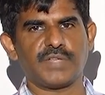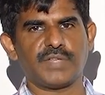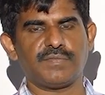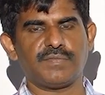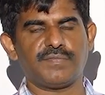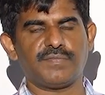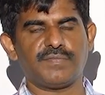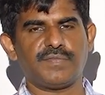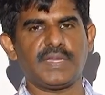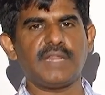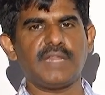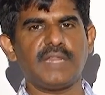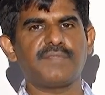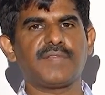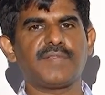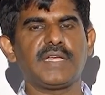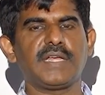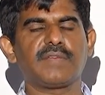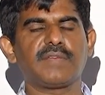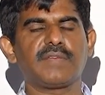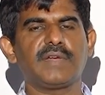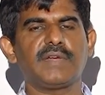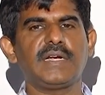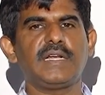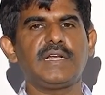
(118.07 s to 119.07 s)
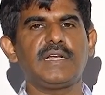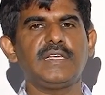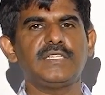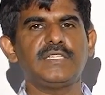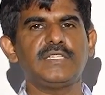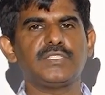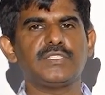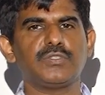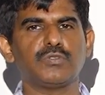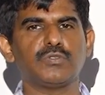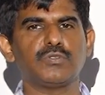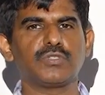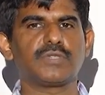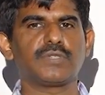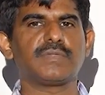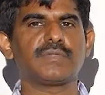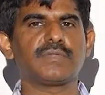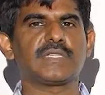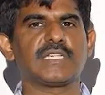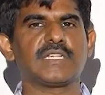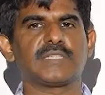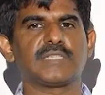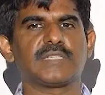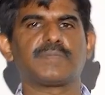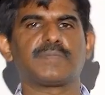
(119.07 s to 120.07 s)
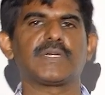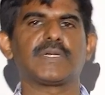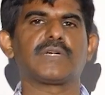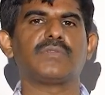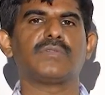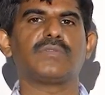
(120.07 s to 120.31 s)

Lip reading: very frequently is used with respect to